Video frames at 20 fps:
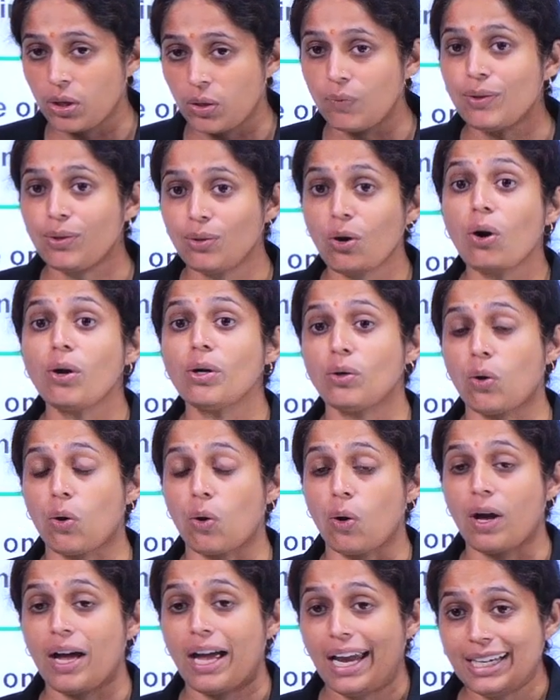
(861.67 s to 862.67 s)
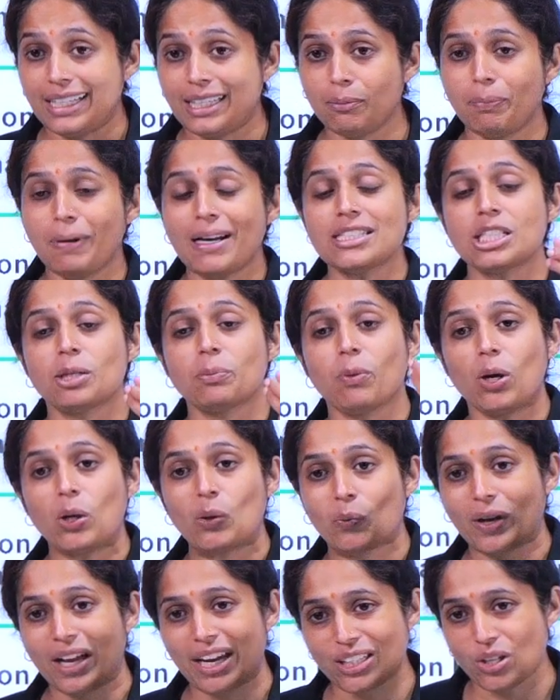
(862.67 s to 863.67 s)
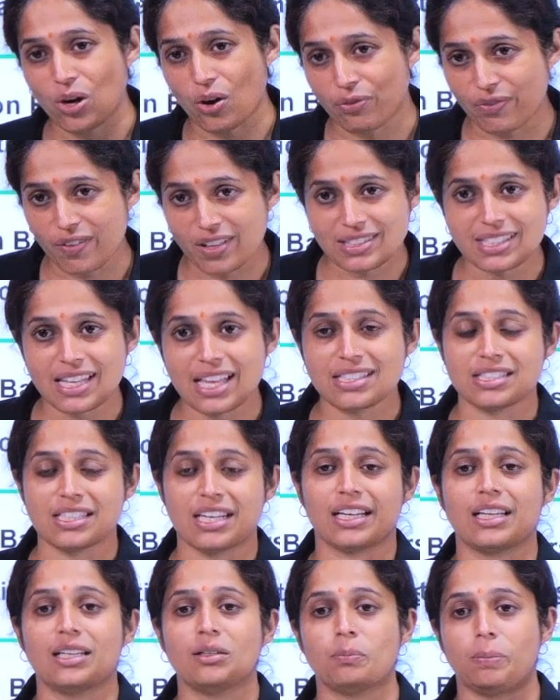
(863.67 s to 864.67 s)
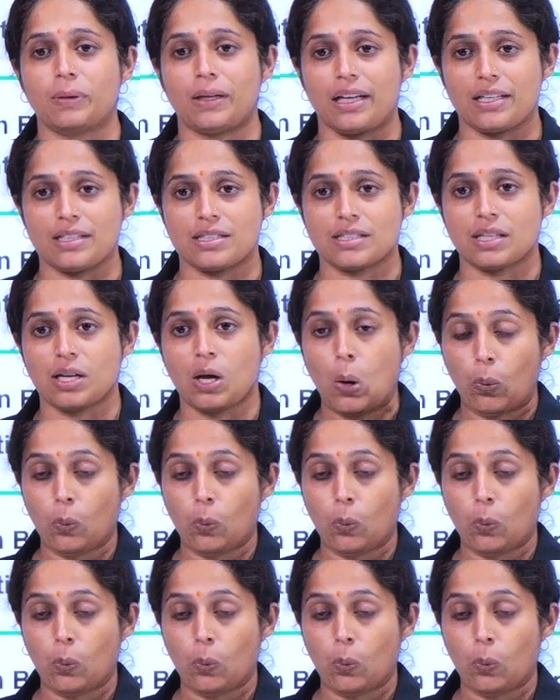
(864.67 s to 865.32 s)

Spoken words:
We do not know. It depends upon where the offence has taken place,